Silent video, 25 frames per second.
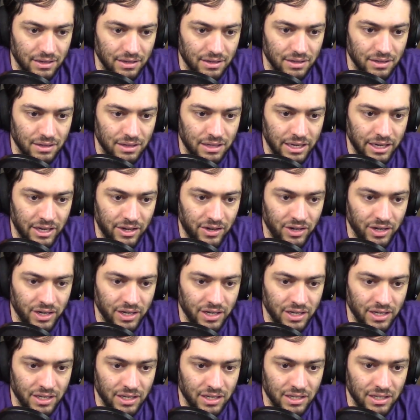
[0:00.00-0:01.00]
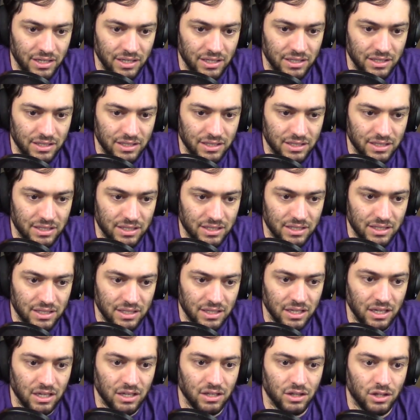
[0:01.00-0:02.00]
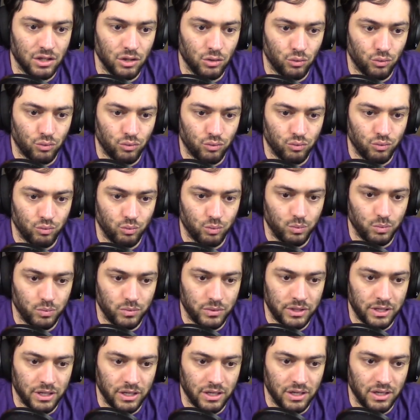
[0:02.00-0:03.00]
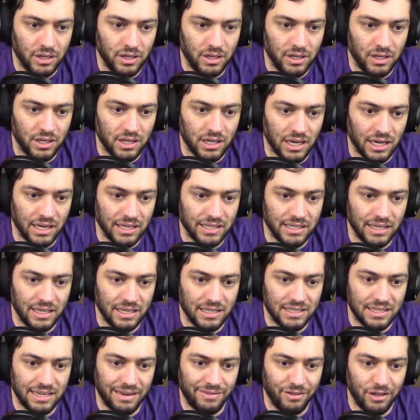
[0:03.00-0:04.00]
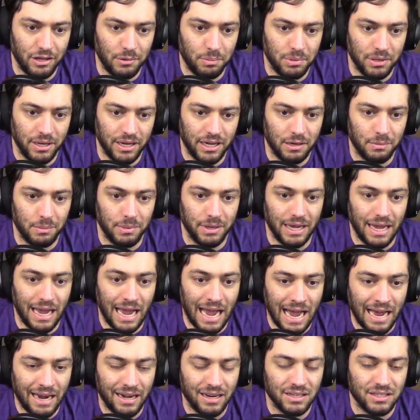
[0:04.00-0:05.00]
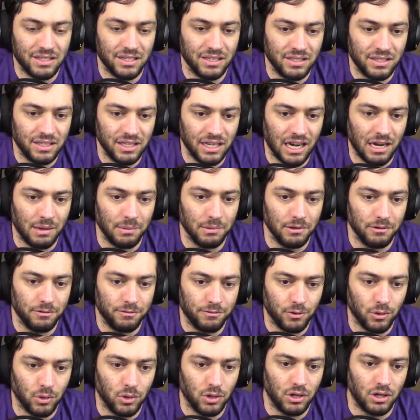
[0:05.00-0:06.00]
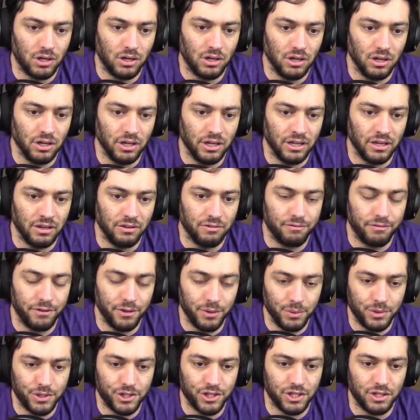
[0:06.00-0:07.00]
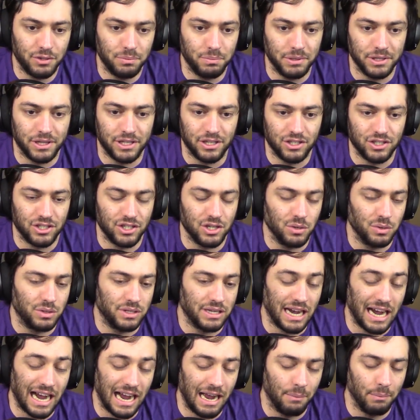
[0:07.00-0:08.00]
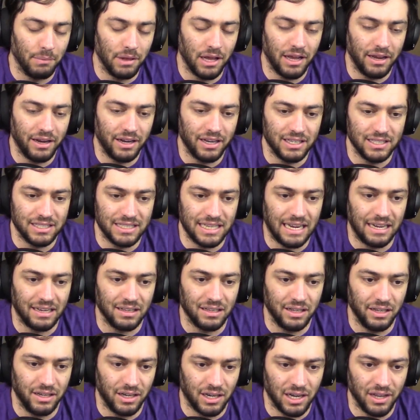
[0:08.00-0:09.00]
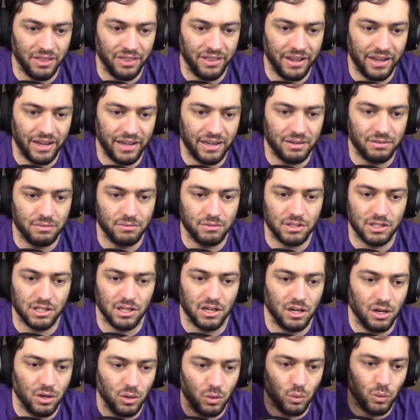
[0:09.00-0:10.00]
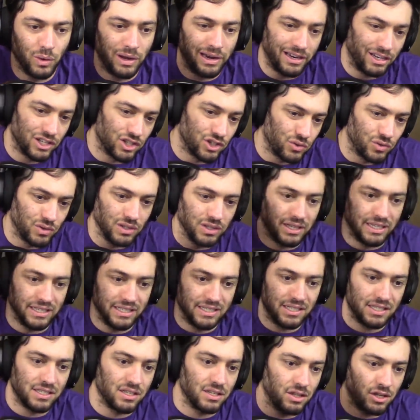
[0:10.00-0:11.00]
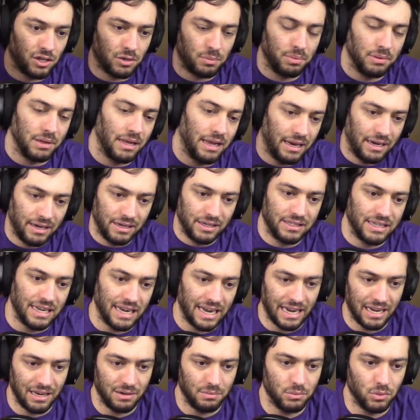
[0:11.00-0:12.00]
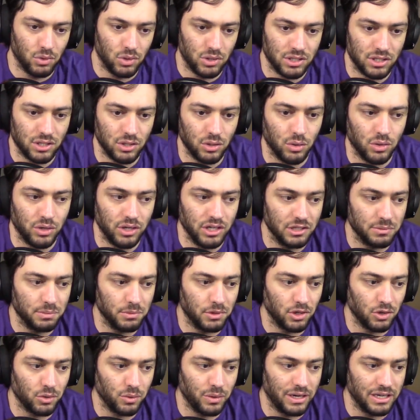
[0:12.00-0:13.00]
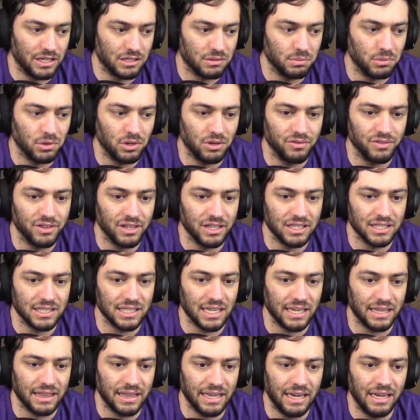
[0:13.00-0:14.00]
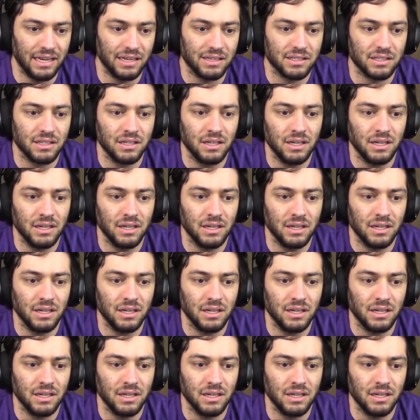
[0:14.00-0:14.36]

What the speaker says: There is the content is definitely planned to be added to Diablo 4 in future, but there's no timeline exactly on that. So when it's released, they're planning to add more stories, more quests, more of things like that.